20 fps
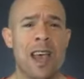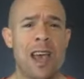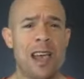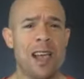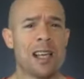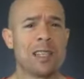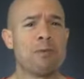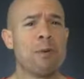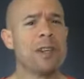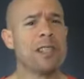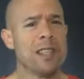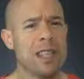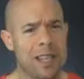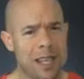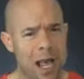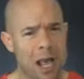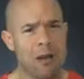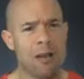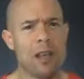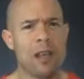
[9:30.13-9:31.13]
especially
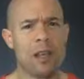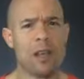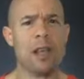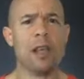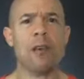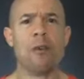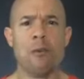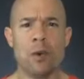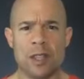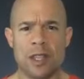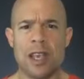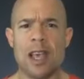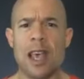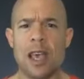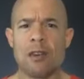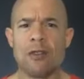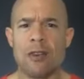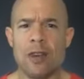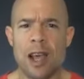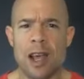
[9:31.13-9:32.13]
now with the
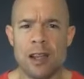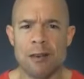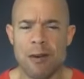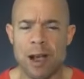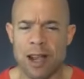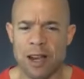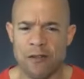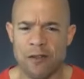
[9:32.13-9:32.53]
internet, right?